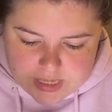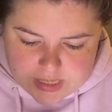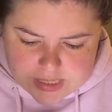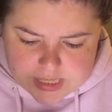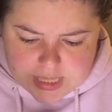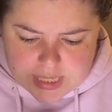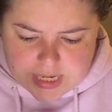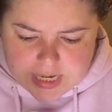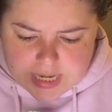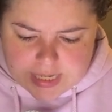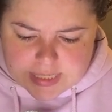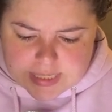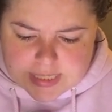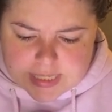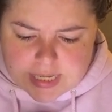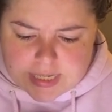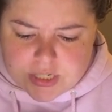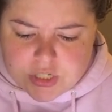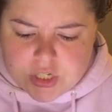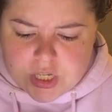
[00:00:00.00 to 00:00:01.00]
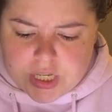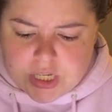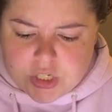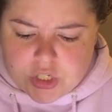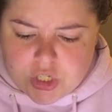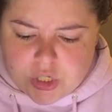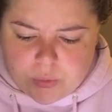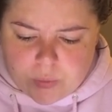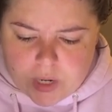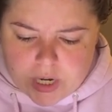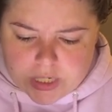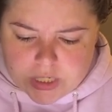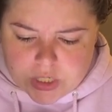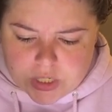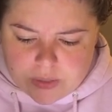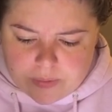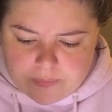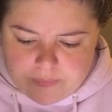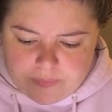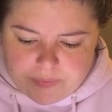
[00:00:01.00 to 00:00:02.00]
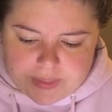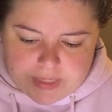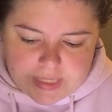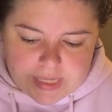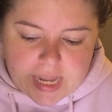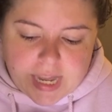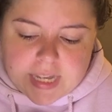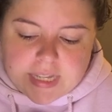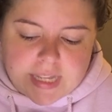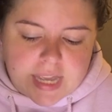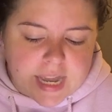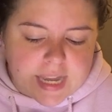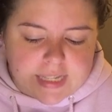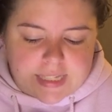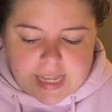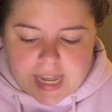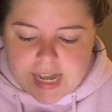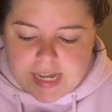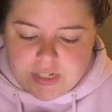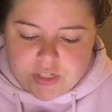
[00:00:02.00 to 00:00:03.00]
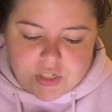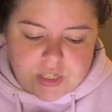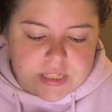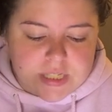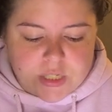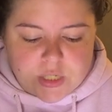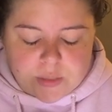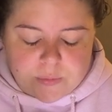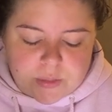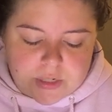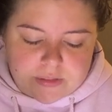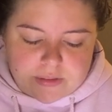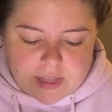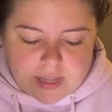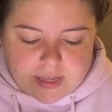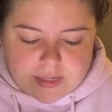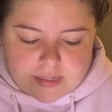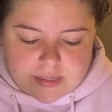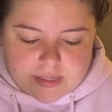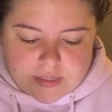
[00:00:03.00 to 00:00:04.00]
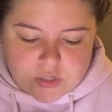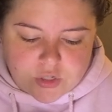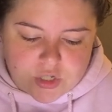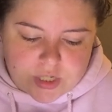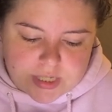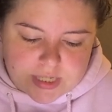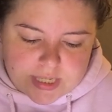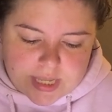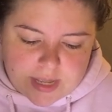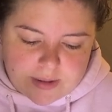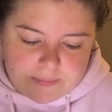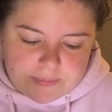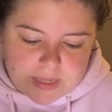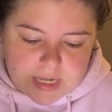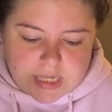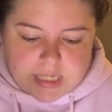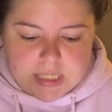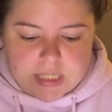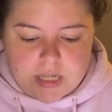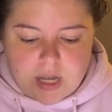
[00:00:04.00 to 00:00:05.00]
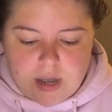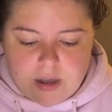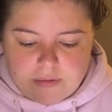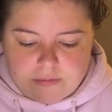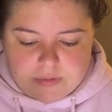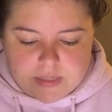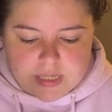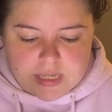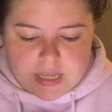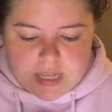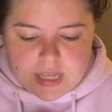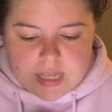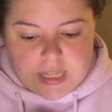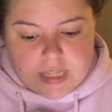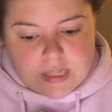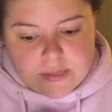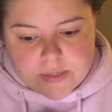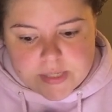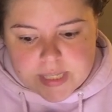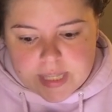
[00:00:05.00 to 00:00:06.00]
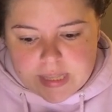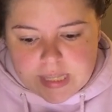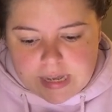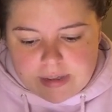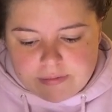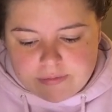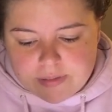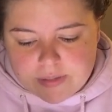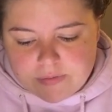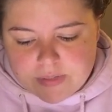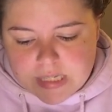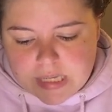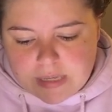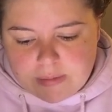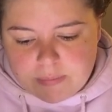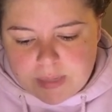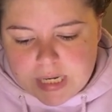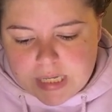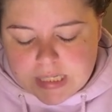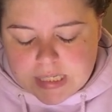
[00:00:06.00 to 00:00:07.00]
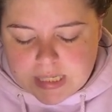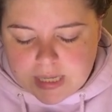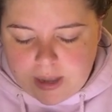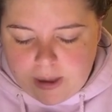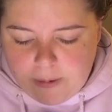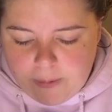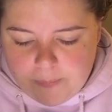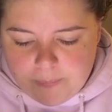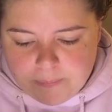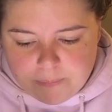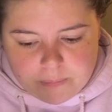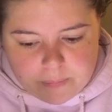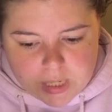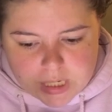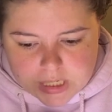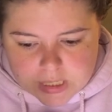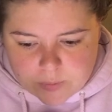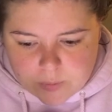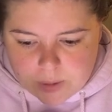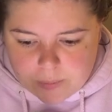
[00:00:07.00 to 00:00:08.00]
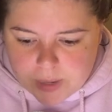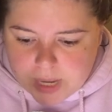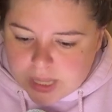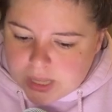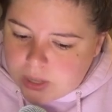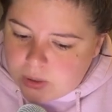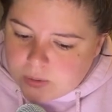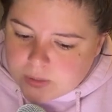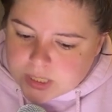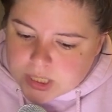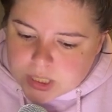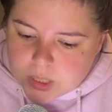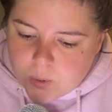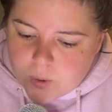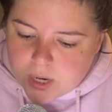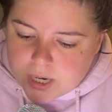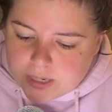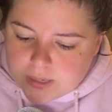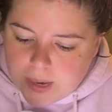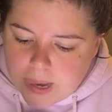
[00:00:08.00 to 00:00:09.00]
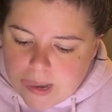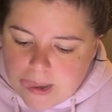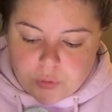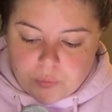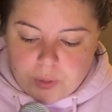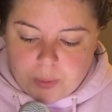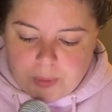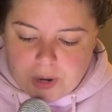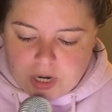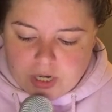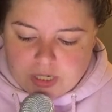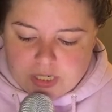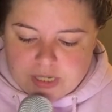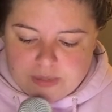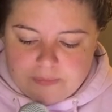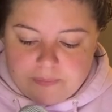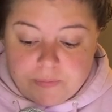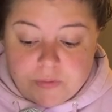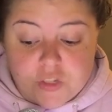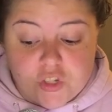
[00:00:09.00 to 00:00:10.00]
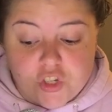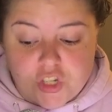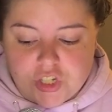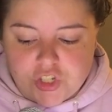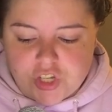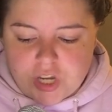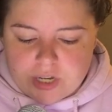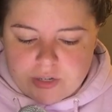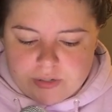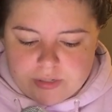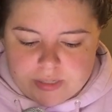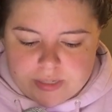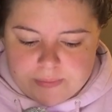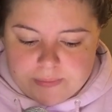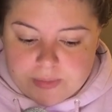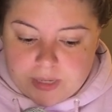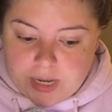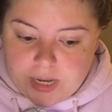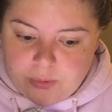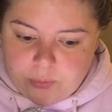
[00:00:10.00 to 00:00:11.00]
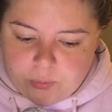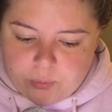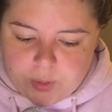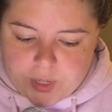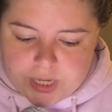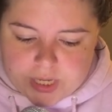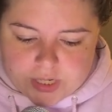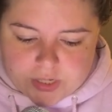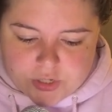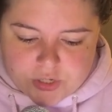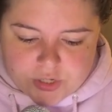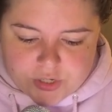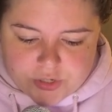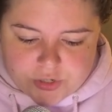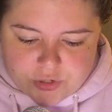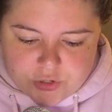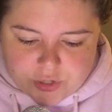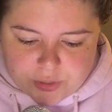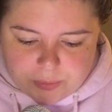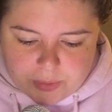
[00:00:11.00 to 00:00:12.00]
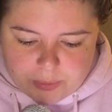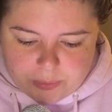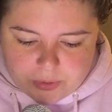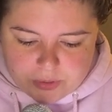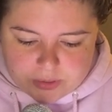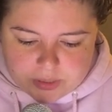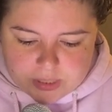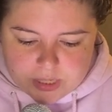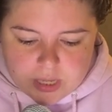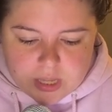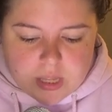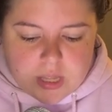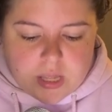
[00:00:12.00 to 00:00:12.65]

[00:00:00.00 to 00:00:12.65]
To the next section she walked to. Yeah, just two more things, she said. I scoffed. You said that 15 minutes ago. Might as well buy the whole store, you remarked. She chuckled. I wish, she mumbled,